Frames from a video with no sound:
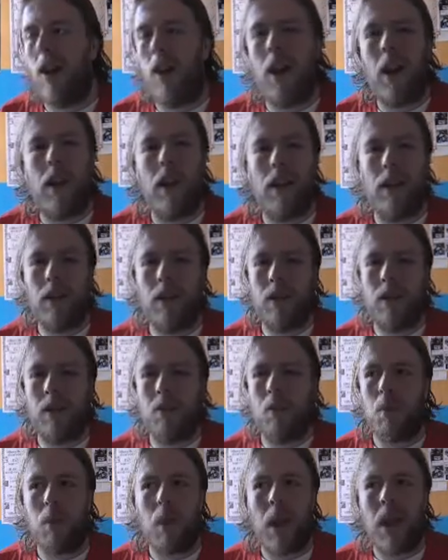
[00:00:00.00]
that
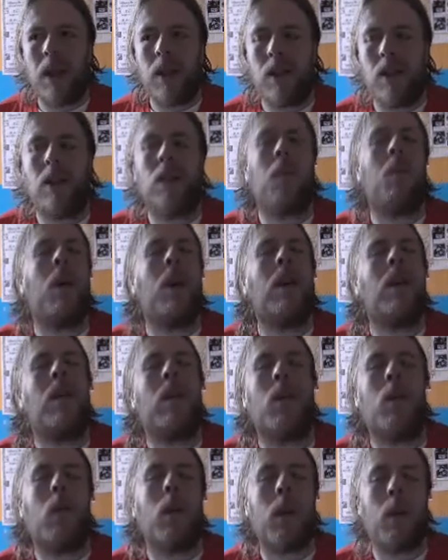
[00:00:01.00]
has merely
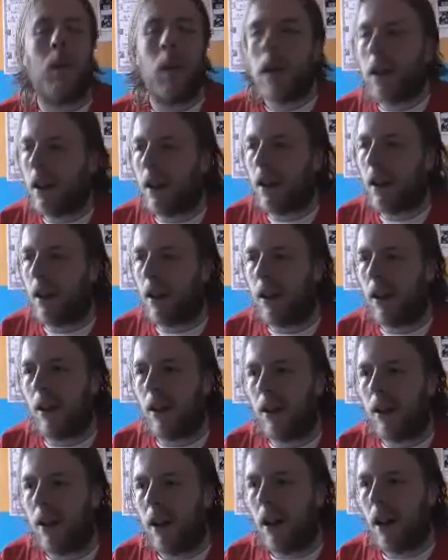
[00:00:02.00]
cemented my opinion
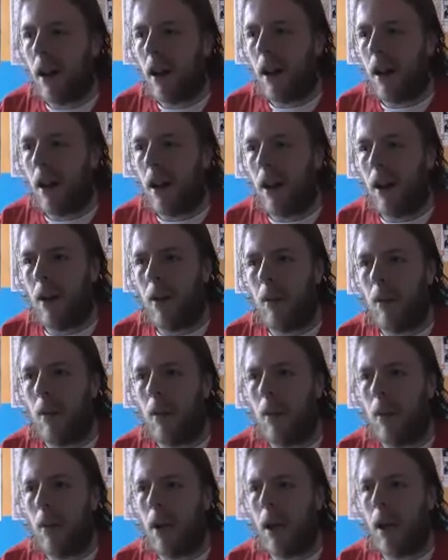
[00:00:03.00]
that
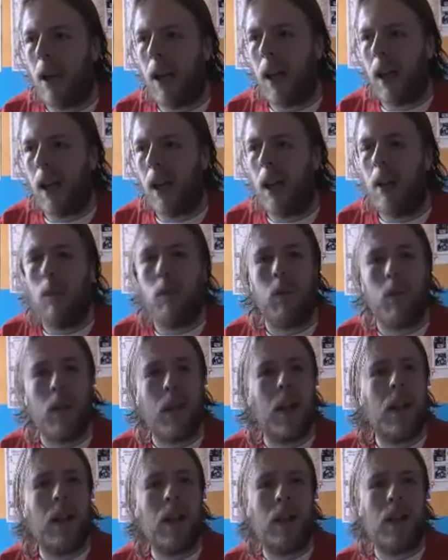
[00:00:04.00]
he
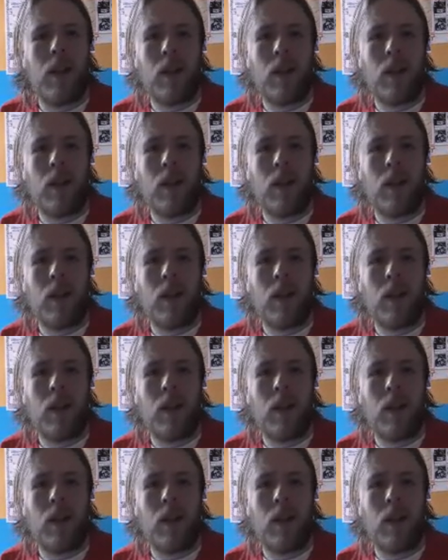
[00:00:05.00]
really